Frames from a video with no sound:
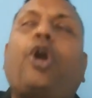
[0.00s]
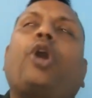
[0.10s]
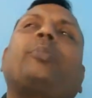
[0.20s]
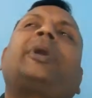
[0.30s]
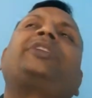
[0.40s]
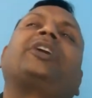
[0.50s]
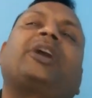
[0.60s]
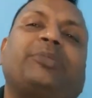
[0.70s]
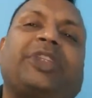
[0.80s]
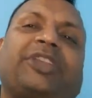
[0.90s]
or by the
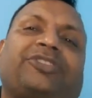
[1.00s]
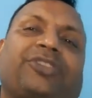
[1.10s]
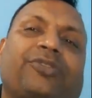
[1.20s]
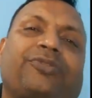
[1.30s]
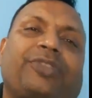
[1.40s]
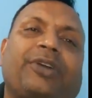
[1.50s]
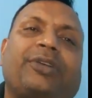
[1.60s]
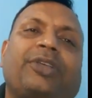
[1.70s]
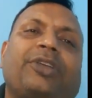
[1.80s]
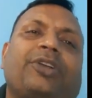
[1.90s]
combination of the
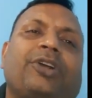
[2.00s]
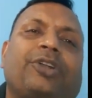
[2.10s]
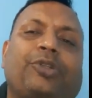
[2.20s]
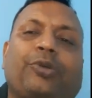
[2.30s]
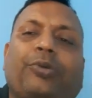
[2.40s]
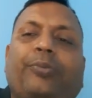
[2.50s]
two.